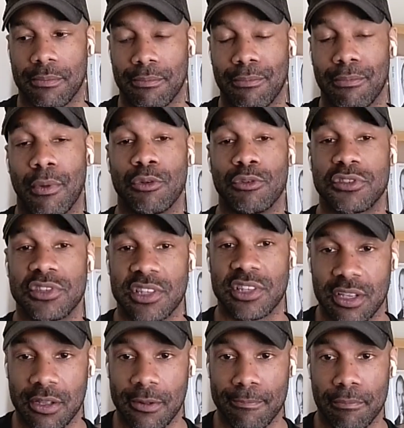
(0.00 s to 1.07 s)

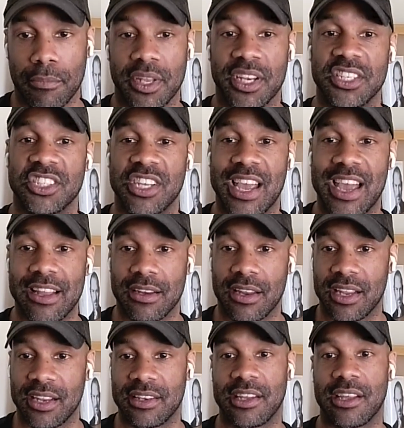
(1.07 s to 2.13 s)
mostly mini chat
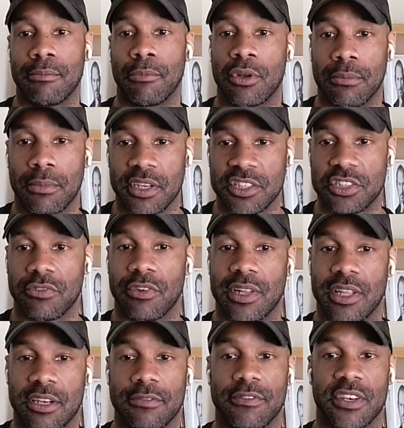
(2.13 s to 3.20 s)
and DM automation
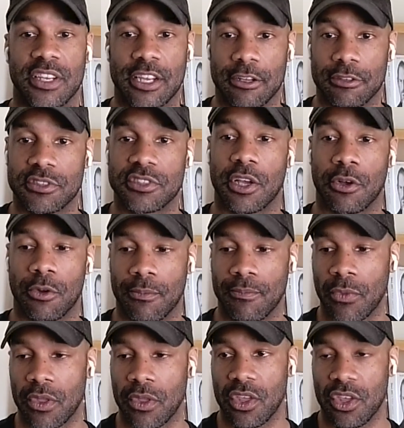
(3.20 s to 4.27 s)
related videos. So
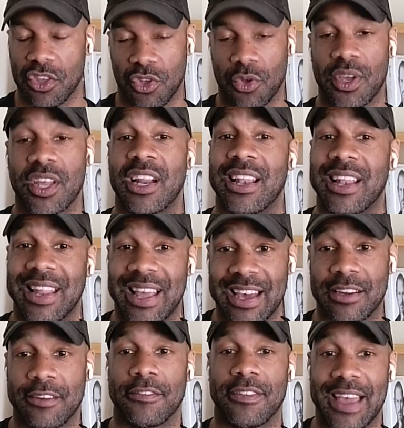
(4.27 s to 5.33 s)
you'll get a
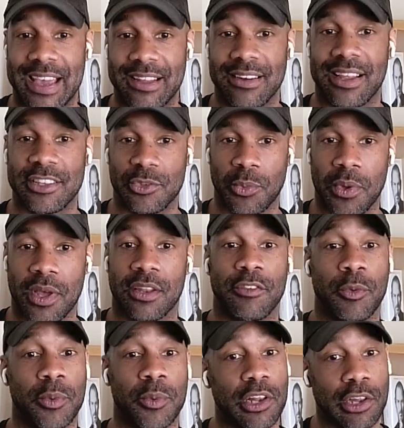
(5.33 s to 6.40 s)
lot of that as well if
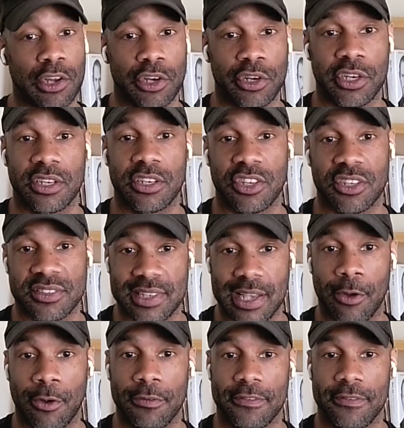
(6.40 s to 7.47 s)
you want to learn it
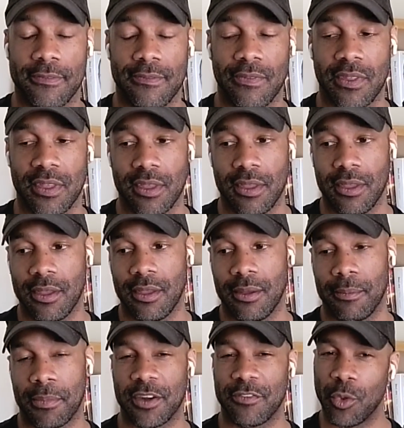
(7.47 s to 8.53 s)
yourself.
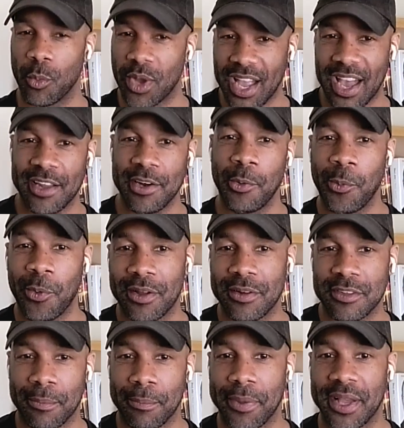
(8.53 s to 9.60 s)
But if you kind of want
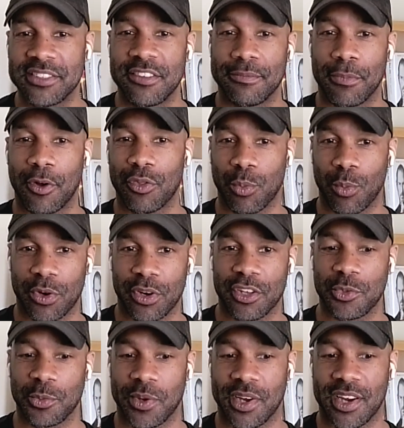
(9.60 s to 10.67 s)
the best of both
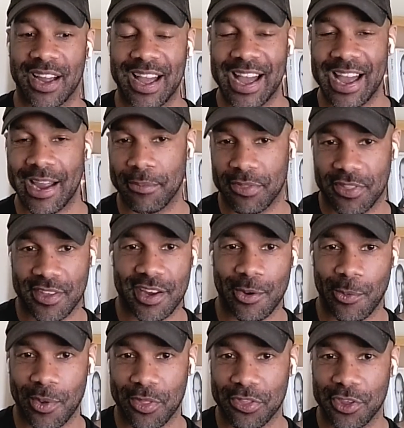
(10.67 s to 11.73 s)
worlds, where I'm there
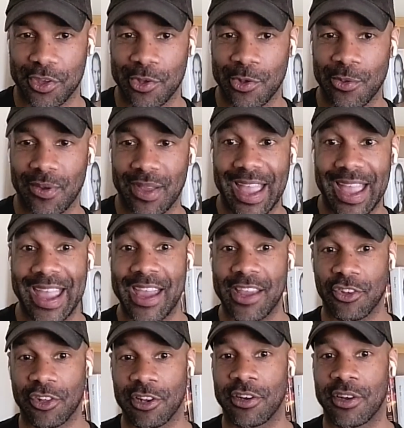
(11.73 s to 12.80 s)
with you
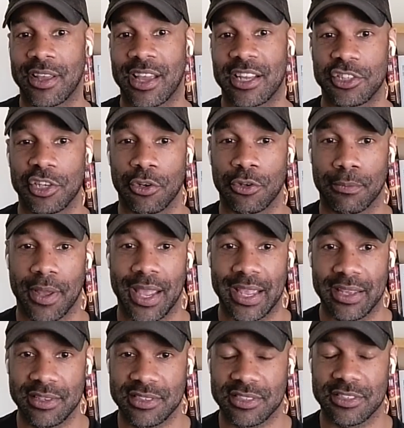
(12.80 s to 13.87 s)
and you're learning at your own
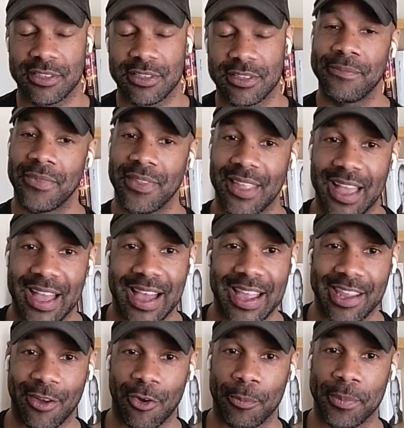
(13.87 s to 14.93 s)
pace,
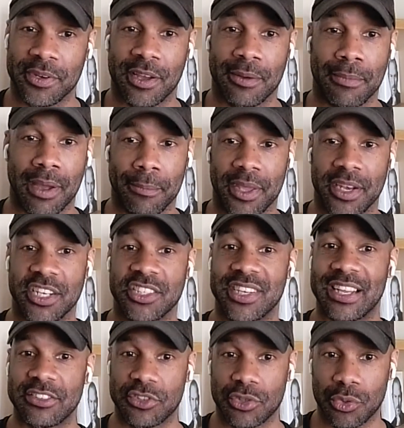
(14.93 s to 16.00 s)
I opened up my
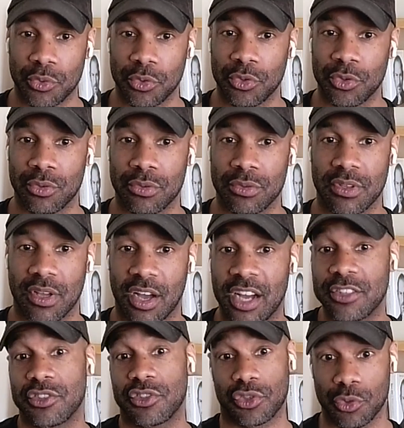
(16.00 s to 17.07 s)
ManyChat school
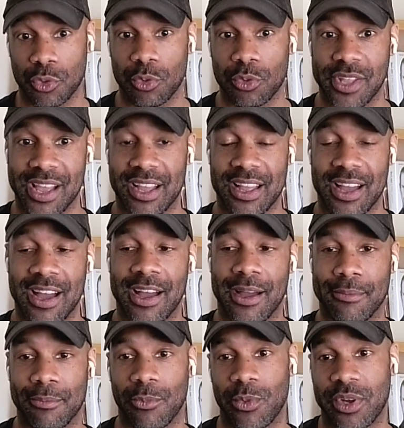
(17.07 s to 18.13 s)
on
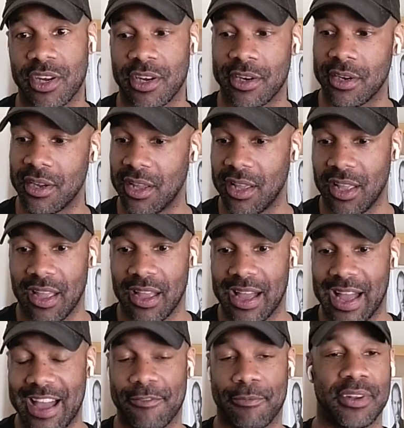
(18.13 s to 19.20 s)
school.com where
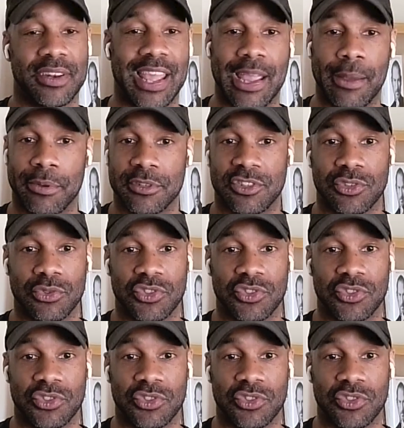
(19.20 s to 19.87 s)
I've been able to